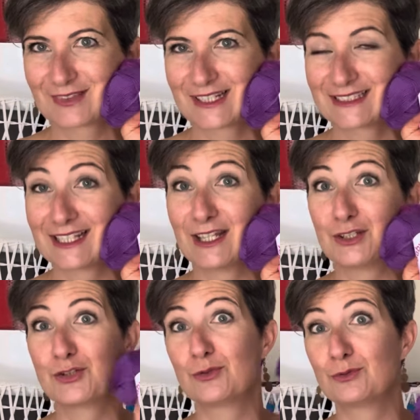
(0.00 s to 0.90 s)
stay
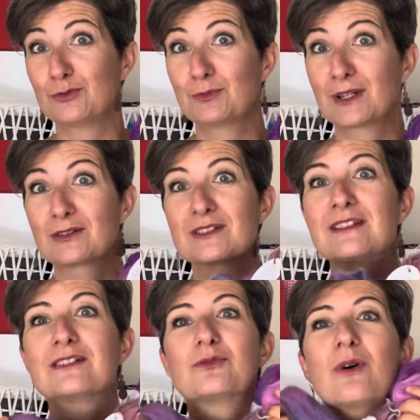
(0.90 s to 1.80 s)
tuned because
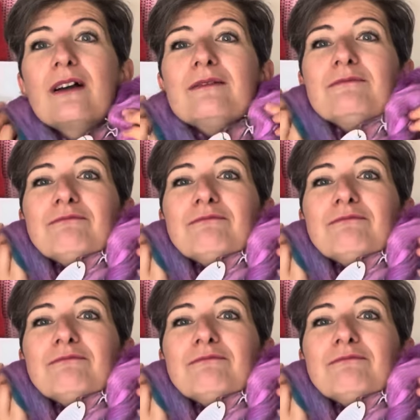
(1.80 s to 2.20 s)
this one,